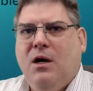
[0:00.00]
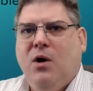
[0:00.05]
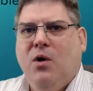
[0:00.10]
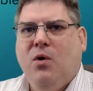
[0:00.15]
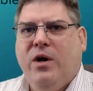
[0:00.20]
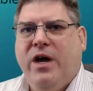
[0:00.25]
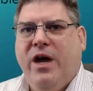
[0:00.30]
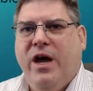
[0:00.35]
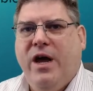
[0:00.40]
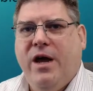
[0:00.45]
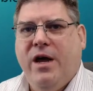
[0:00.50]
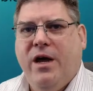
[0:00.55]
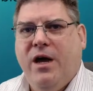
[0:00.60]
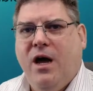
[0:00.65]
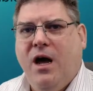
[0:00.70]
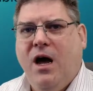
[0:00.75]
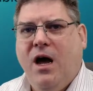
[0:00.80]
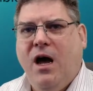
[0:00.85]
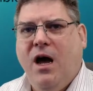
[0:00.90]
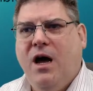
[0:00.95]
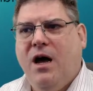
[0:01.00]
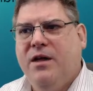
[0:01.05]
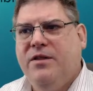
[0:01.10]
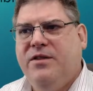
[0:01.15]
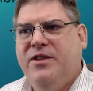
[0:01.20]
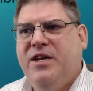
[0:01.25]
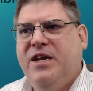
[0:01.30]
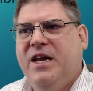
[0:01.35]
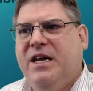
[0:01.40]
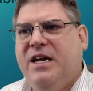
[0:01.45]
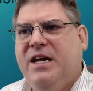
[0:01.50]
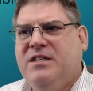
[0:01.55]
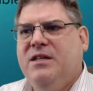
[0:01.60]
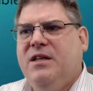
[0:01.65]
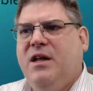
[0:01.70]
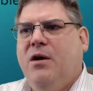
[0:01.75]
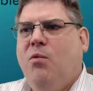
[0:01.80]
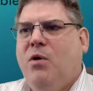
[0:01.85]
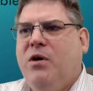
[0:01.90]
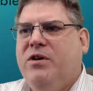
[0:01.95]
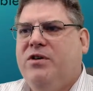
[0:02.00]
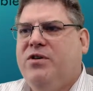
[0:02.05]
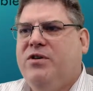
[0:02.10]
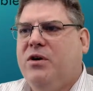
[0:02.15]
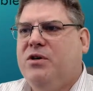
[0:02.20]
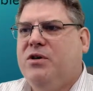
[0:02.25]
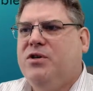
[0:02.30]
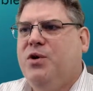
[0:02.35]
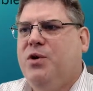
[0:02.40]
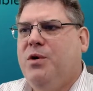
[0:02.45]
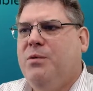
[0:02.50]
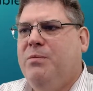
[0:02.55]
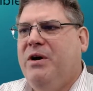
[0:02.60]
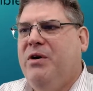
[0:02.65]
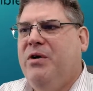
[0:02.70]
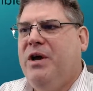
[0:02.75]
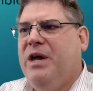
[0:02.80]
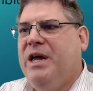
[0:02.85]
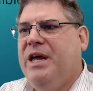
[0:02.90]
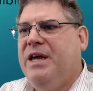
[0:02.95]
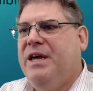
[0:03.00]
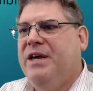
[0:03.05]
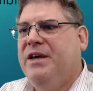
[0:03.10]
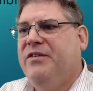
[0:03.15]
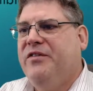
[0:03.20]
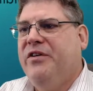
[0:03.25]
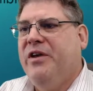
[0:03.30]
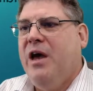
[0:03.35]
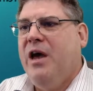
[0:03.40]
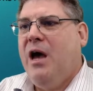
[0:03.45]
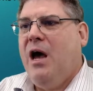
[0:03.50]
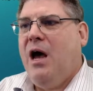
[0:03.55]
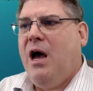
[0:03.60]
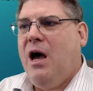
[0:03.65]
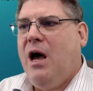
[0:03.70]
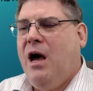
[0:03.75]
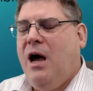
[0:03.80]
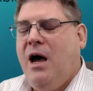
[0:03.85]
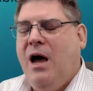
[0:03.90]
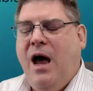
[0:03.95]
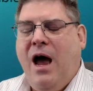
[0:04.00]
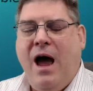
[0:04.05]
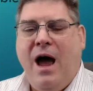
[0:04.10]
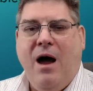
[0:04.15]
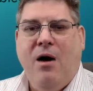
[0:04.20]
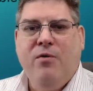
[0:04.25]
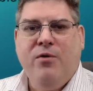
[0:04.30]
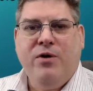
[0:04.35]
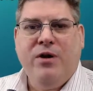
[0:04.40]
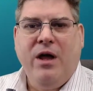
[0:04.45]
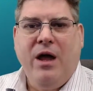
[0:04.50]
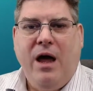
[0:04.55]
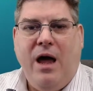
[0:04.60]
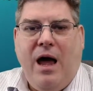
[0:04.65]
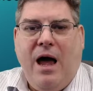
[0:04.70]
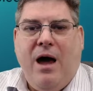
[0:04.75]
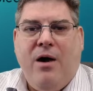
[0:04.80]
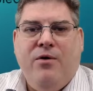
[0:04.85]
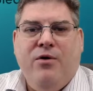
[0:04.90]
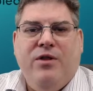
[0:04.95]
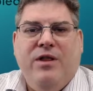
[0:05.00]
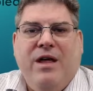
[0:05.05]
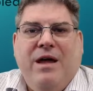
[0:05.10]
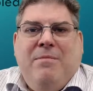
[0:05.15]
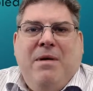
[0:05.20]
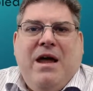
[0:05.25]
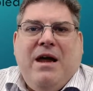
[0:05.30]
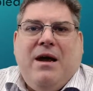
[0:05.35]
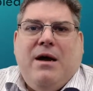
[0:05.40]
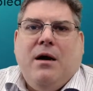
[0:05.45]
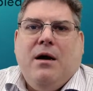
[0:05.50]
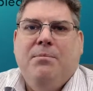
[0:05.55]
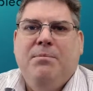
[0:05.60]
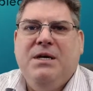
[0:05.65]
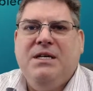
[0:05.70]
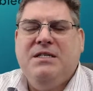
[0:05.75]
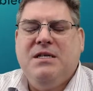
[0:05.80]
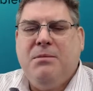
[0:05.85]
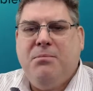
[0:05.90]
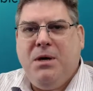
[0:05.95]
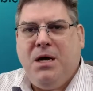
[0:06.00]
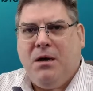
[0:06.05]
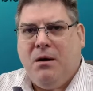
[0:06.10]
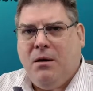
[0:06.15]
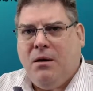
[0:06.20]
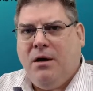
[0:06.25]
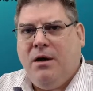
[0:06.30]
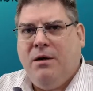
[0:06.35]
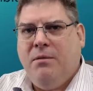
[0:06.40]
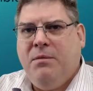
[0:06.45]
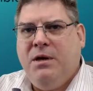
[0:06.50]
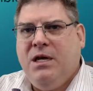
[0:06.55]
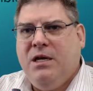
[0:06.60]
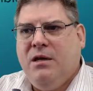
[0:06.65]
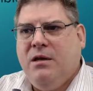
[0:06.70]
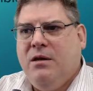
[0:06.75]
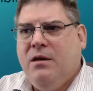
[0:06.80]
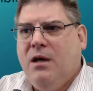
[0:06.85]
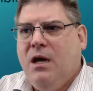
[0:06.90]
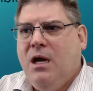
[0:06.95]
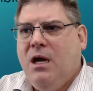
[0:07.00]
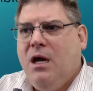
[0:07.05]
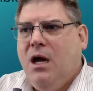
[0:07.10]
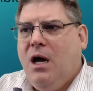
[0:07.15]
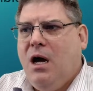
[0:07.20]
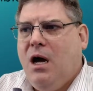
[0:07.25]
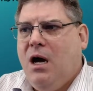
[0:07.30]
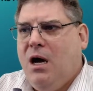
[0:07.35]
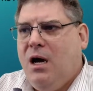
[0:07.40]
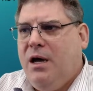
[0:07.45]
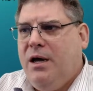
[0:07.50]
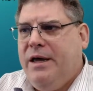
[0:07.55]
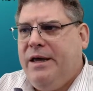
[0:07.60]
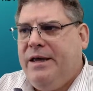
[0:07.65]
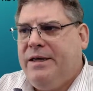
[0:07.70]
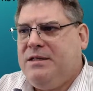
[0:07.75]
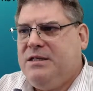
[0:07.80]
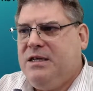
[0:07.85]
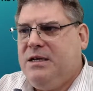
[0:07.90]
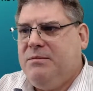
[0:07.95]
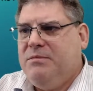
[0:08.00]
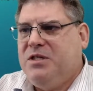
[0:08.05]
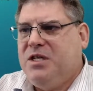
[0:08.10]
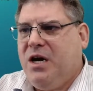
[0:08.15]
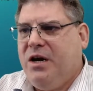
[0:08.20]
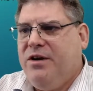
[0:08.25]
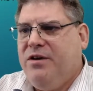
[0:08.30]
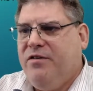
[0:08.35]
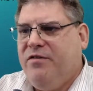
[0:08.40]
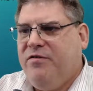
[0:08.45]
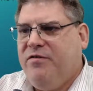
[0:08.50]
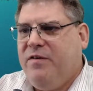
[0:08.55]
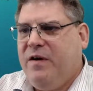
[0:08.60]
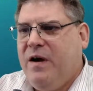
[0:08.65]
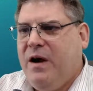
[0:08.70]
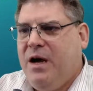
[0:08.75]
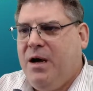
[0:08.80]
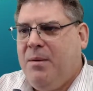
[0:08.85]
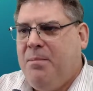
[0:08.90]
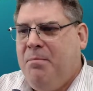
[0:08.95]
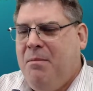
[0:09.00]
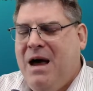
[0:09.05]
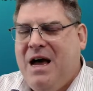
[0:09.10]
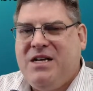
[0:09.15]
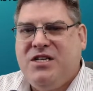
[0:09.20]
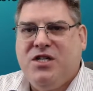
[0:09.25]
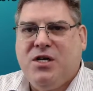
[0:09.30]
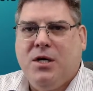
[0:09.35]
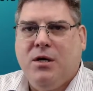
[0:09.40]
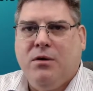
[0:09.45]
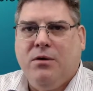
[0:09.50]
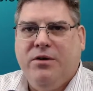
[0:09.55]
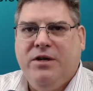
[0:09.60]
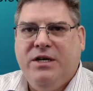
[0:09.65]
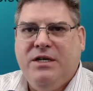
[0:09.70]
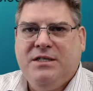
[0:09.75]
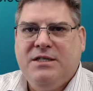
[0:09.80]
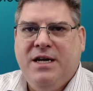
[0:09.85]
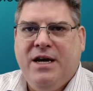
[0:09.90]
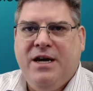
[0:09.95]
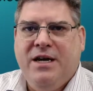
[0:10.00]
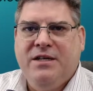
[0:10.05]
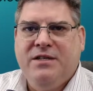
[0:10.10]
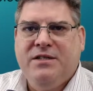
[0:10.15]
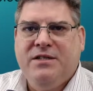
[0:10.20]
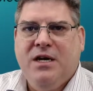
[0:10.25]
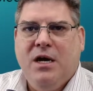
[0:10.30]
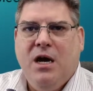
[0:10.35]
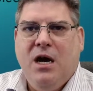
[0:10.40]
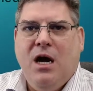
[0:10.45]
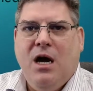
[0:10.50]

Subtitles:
Okay, the next thing that I want to talk to you about is how do they make a PCB? I mean, it seems kind of magical these days.